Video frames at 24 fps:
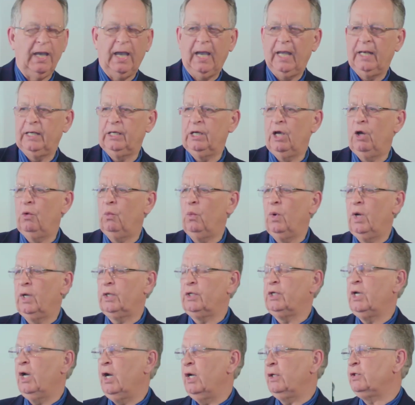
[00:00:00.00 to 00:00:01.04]
and not
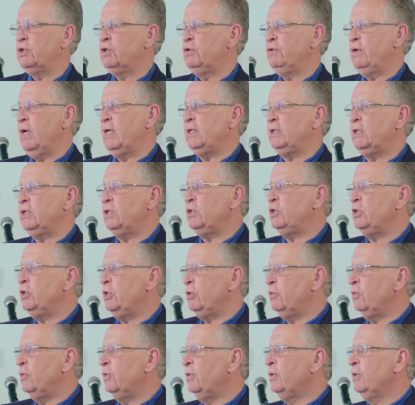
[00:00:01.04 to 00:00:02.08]
what God created
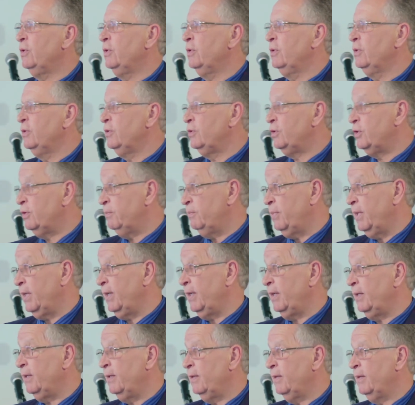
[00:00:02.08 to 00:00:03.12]
you to
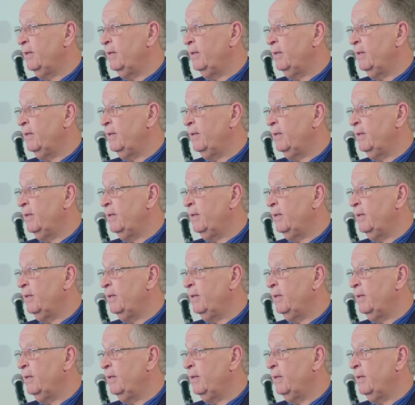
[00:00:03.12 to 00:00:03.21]
be.